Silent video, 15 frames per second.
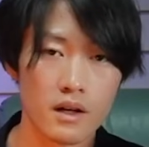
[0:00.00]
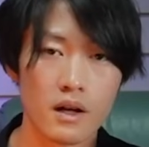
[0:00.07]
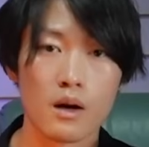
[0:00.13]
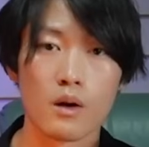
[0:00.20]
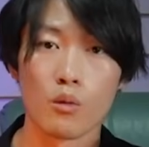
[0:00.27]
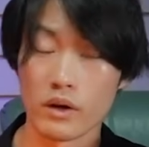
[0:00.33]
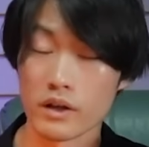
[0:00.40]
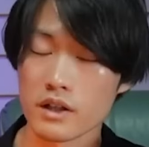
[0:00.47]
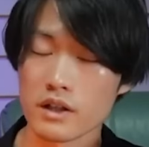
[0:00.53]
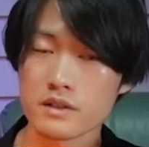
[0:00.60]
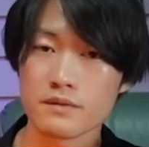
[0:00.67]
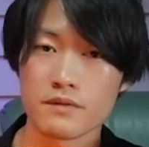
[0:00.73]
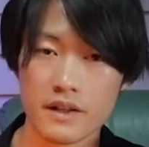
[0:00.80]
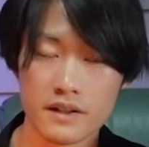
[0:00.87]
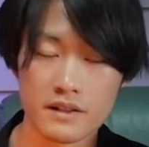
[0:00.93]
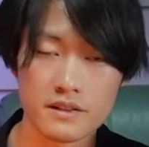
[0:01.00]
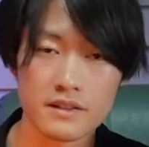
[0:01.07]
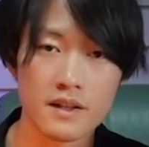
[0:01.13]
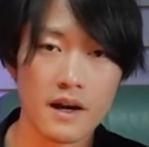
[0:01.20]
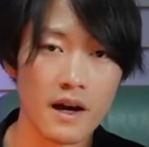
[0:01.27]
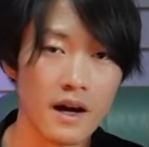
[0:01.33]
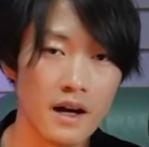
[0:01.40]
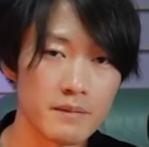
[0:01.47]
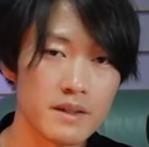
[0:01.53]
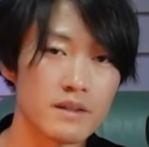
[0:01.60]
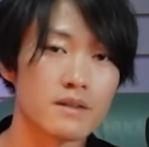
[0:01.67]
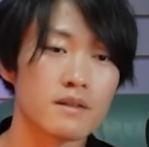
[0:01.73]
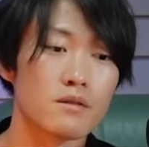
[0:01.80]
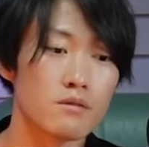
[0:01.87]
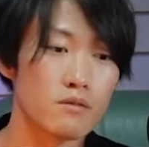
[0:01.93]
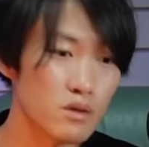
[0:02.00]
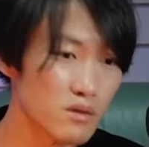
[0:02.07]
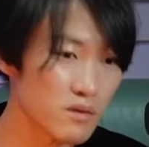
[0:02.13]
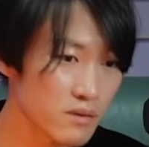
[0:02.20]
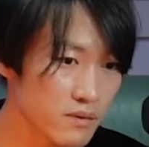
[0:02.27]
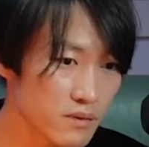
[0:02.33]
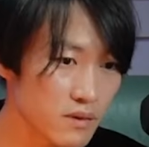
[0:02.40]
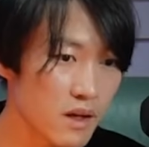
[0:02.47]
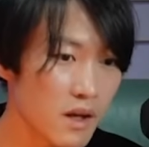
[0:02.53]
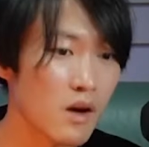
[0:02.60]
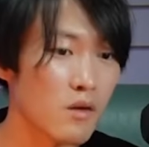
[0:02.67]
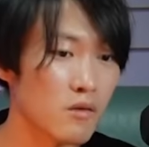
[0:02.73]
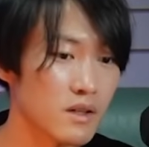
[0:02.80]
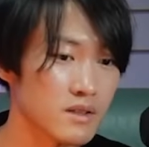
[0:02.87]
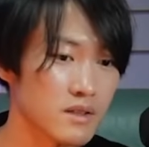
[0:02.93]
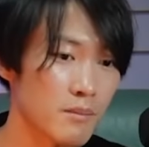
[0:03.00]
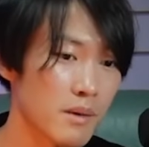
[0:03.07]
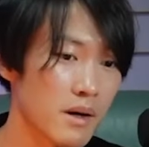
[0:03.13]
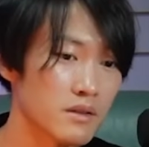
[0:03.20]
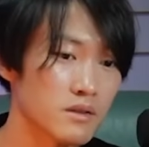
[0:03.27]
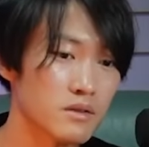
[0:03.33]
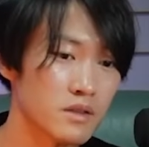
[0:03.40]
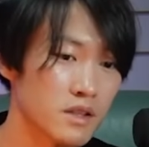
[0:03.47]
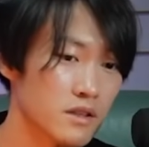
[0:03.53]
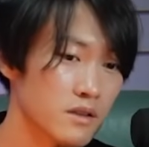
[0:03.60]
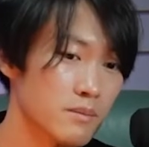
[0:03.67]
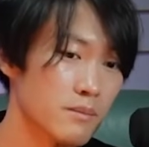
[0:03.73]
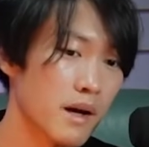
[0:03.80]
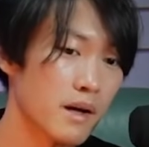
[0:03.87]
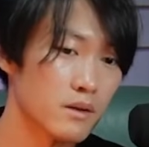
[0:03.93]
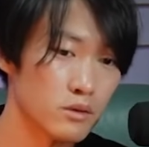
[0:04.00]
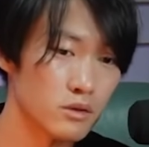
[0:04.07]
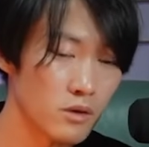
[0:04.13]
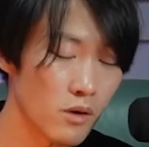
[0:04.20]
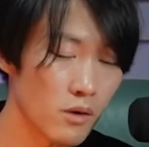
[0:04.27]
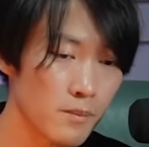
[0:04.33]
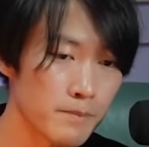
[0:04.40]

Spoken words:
When his friend, Wolf, was about to killed by Gunko,